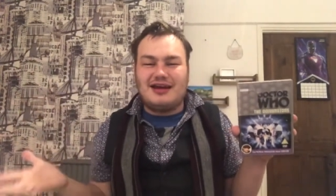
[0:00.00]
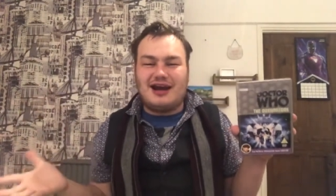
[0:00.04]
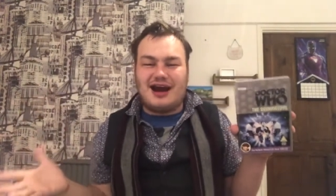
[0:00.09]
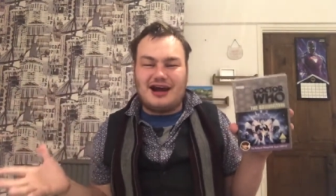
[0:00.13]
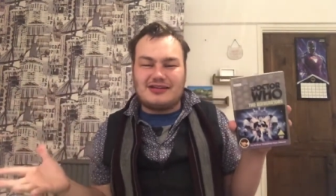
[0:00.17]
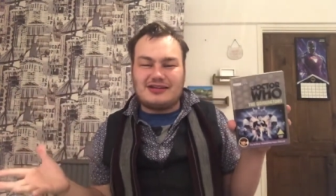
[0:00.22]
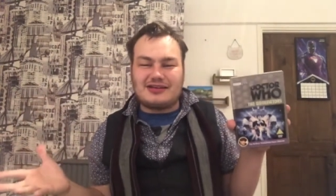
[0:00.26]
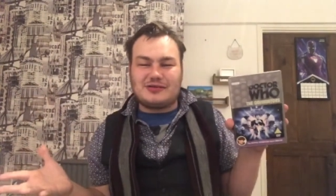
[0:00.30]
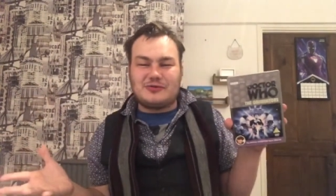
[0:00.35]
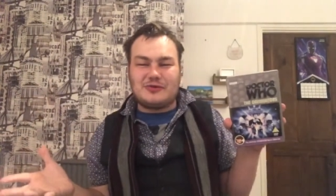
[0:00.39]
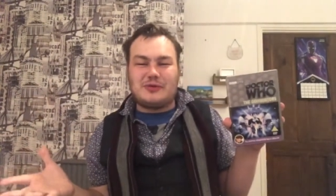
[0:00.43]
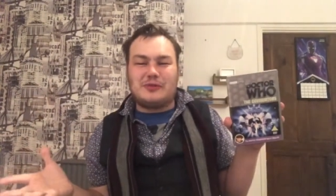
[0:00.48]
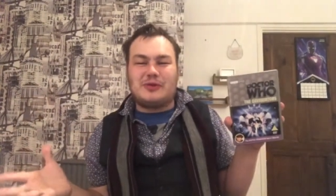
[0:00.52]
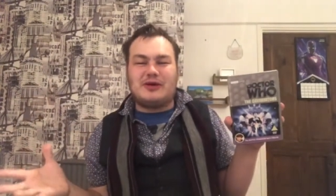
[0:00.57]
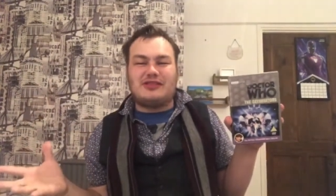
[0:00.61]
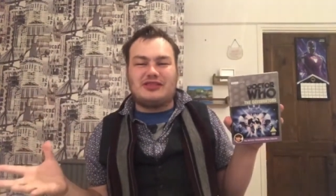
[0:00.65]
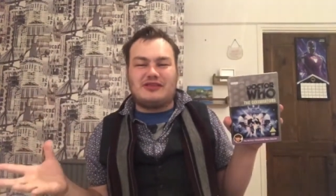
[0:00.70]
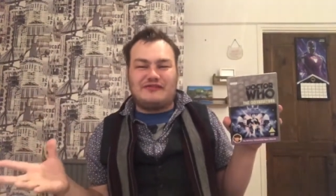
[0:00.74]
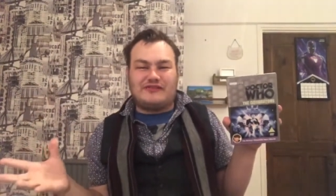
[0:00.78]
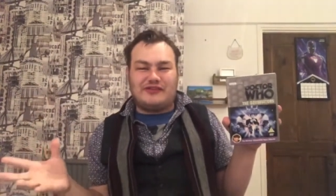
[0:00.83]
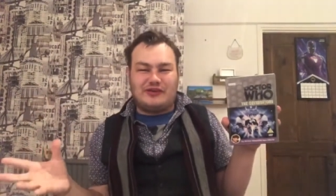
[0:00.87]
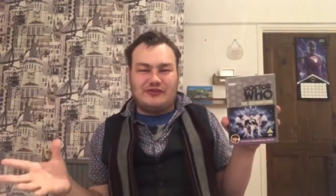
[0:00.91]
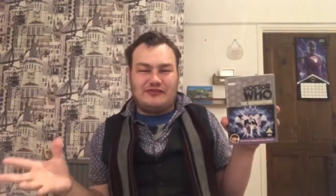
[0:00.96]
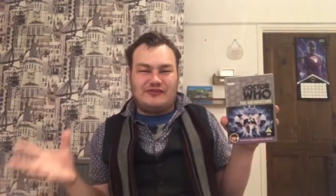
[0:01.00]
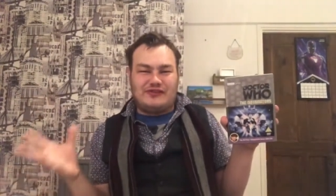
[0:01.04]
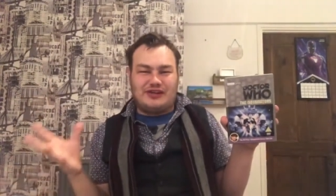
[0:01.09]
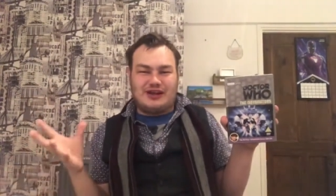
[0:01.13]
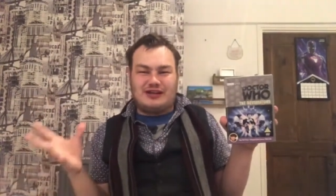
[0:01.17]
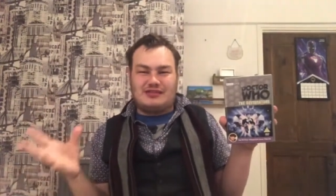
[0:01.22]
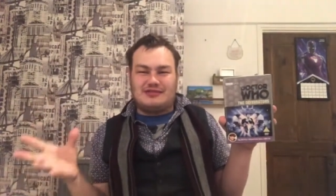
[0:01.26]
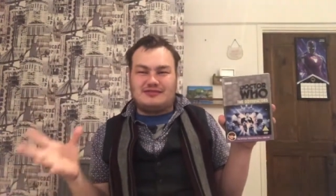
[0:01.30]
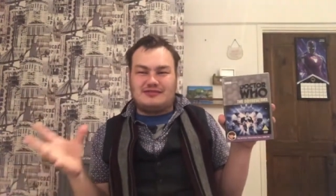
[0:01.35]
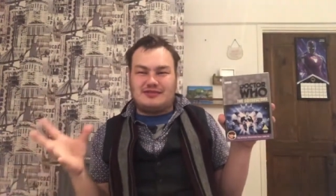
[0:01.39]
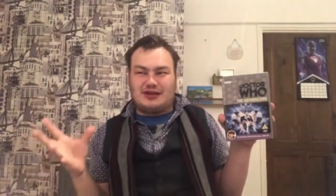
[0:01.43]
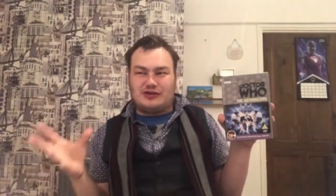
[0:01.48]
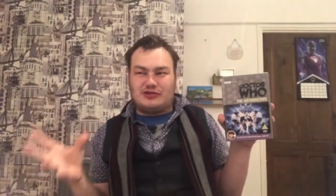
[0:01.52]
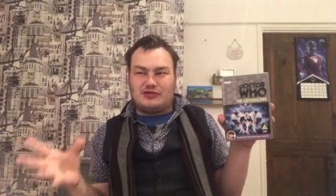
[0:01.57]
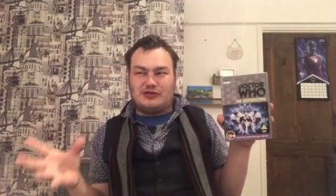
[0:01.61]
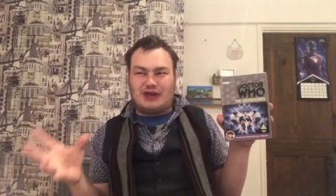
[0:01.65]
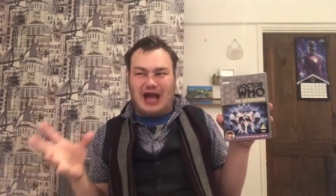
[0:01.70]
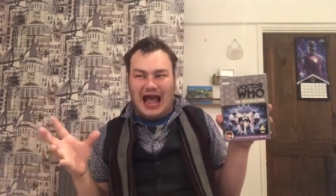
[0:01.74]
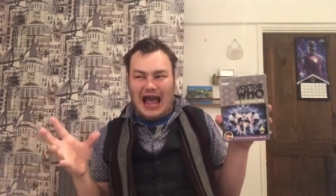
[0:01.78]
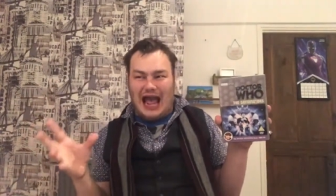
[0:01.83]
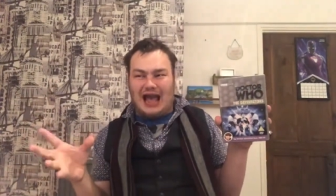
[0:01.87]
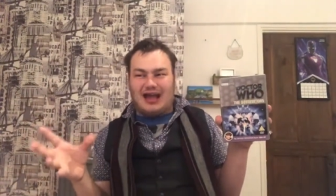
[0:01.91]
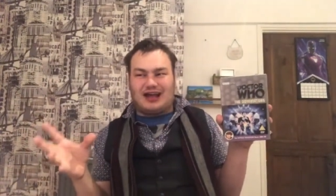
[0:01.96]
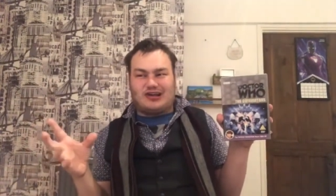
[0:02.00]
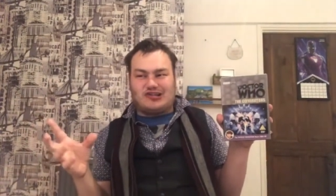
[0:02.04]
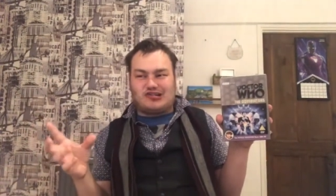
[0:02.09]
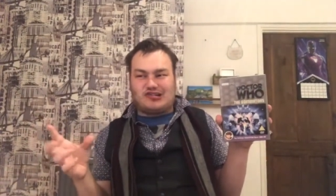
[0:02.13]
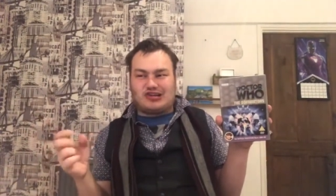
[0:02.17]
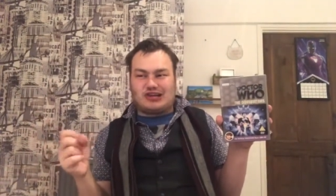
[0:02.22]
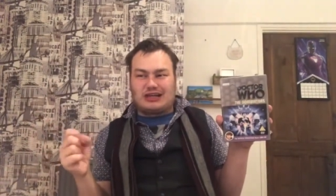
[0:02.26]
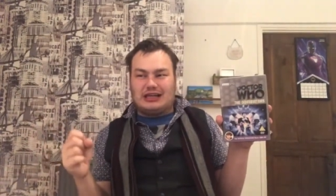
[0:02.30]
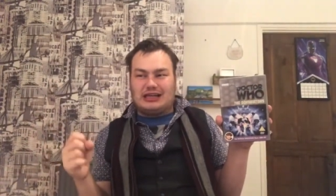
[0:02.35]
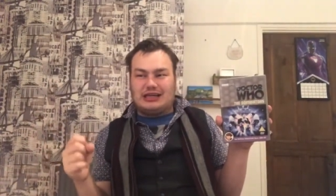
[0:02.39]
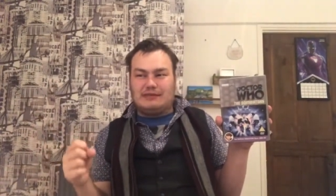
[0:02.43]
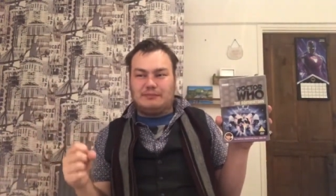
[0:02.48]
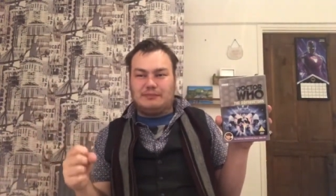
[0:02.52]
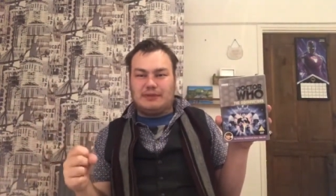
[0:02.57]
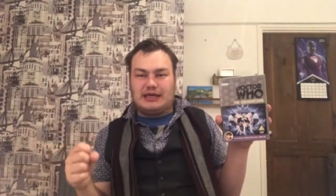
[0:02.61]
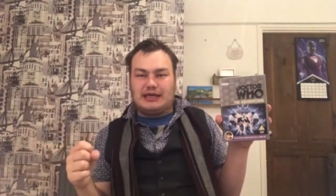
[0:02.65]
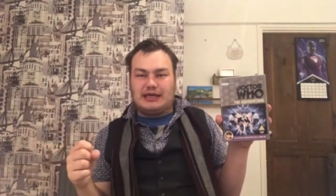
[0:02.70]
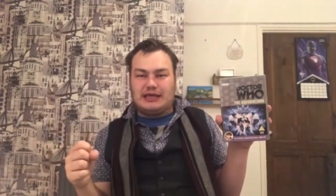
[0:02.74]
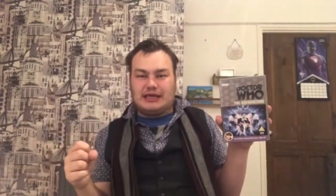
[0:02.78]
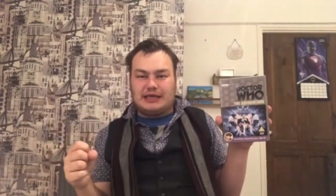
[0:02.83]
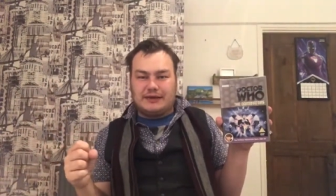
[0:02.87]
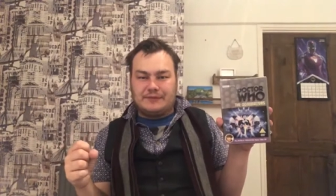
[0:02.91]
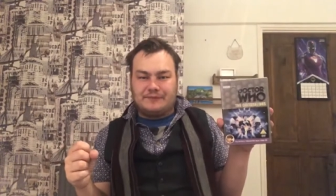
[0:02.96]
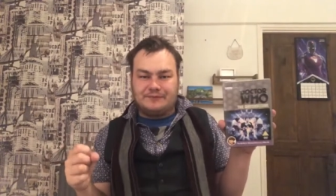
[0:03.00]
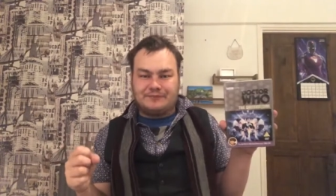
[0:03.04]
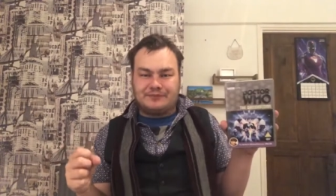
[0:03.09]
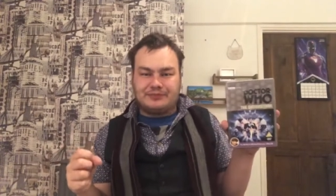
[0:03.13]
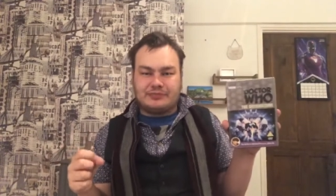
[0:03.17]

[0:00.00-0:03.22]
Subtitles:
I think they were one of the few villains that could actually be